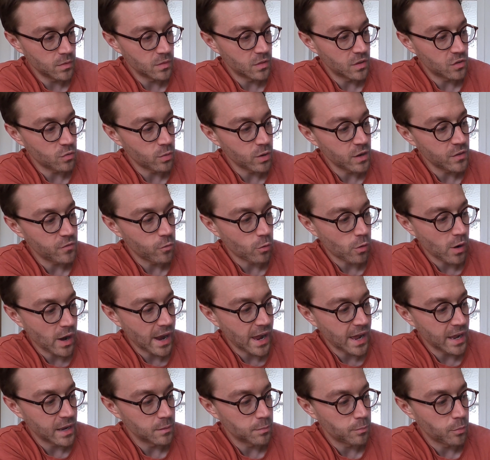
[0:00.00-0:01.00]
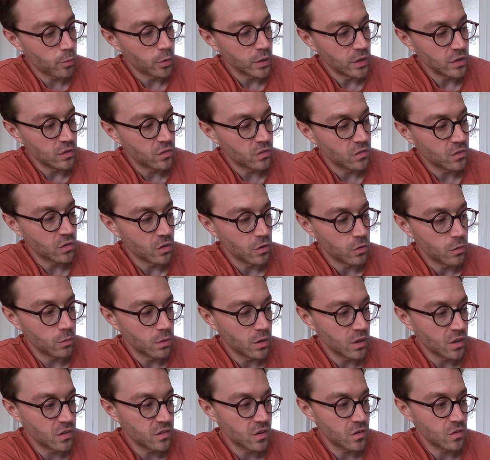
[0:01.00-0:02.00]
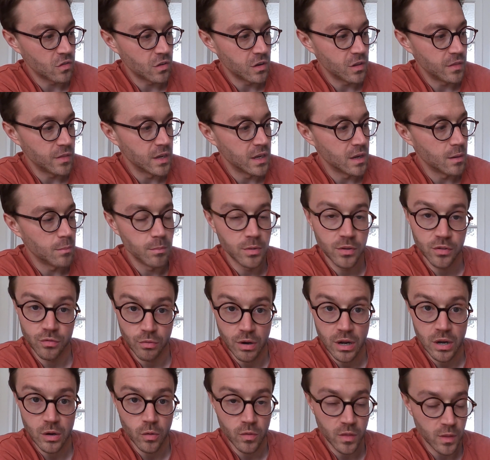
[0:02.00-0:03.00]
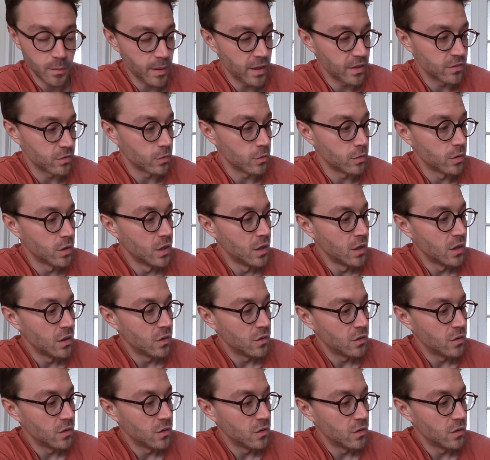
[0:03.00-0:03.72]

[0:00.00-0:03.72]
the 24-hour hand points to essentially the numbers written on the bezel.